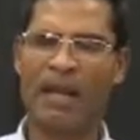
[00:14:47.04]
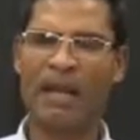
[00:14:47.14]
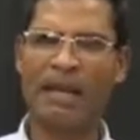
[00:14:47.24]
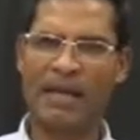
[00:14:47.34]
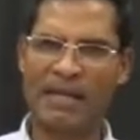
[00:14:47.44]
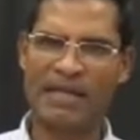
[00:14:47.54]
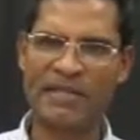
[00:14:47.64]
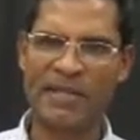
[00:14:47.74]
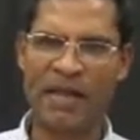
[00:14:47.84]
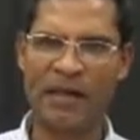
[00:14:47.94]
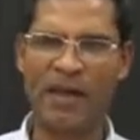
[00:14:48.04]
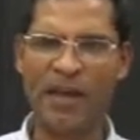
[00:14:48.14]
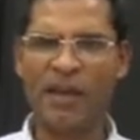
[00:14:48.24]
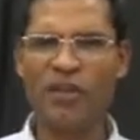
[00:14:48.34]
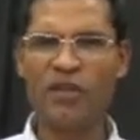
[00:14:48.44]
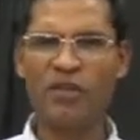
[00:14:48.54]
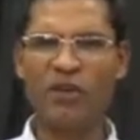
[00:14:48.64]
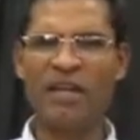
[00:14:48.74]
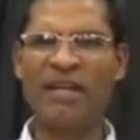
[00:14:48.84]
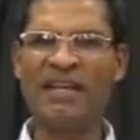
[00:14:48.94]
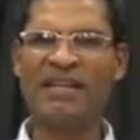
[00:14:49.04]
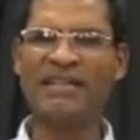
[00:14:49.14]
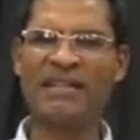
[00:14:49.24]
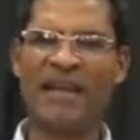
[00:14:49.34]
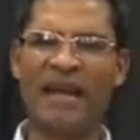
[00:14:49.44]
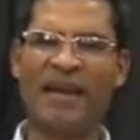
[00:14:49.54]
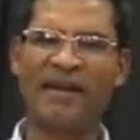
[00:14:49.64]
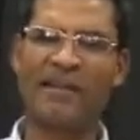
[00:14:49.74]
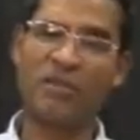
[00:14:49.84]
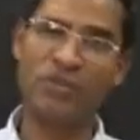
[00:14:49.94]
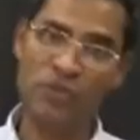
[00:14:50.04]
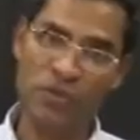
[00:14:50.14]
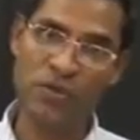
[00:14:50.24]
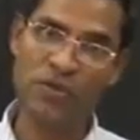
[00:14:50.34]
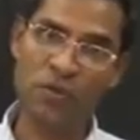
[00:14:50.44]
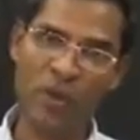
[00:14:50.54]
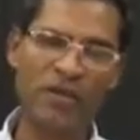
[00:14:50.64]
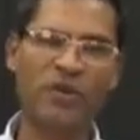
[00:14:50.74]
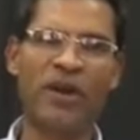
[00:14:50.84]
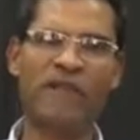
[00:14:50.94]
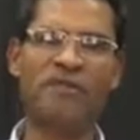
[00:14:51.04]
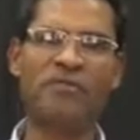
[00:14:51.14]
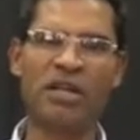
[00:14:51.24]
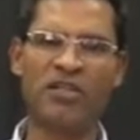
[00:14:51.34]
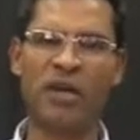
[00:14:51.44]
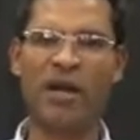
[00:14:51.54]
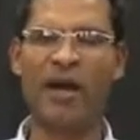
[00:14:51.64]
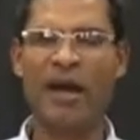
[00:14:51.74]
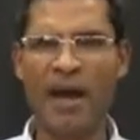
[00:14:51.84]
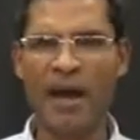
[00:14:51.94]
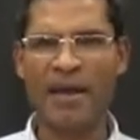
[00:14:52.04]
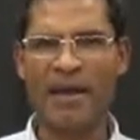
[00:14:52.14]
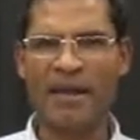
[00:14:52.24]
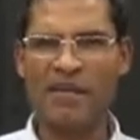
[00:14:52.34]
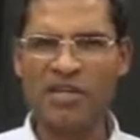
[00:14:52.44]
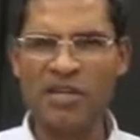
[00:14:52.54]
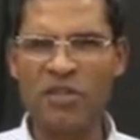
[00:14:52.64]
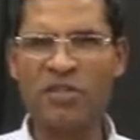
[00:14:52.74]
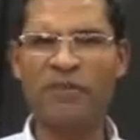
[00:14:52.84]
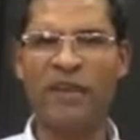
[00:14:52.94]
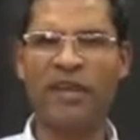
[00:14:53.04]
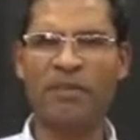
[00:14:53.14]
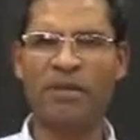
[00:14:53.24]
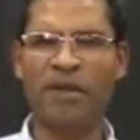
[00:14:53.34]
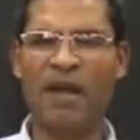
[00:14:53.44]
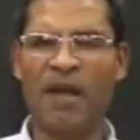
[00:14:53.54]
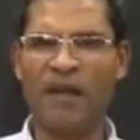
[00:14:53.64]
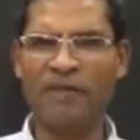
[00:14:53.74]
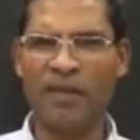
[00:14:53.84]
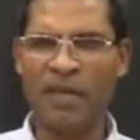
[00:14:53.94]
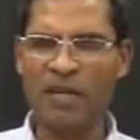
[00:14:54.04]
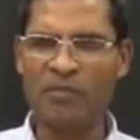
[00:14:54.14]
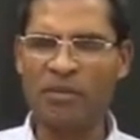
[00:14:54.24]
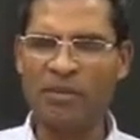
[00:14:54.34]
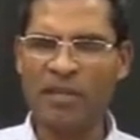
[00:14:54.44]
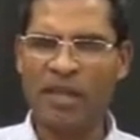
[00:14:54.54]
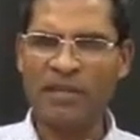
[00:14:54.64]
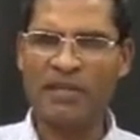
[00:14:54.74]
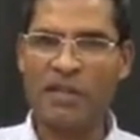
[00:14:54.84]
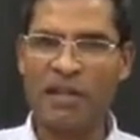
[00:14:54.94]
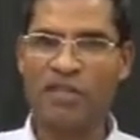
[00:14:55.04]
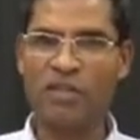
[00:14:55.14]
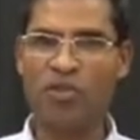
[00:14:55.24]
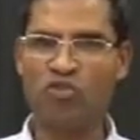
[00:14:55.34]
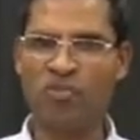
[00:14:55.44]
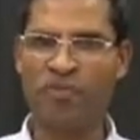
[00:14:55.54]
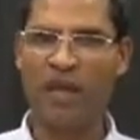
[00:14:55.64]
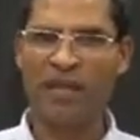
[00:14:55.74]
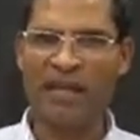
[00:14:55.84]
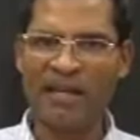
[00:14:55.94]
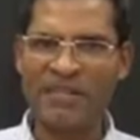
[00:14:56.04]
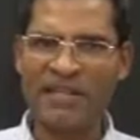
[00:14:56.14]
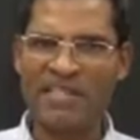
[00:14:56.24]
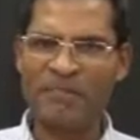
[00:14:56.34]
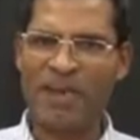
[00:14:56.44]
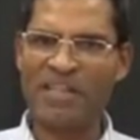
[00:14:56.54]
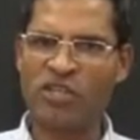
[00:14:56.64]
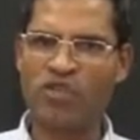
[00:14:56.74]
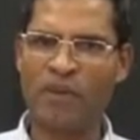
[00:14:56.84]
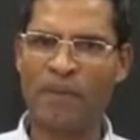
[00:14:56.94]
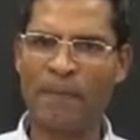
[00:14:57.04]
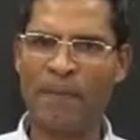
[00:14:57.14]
Likert scale. Usually, Likert scale is used when you have to measure a continuous variable, a variable that is a continuum, that is in a spectrum.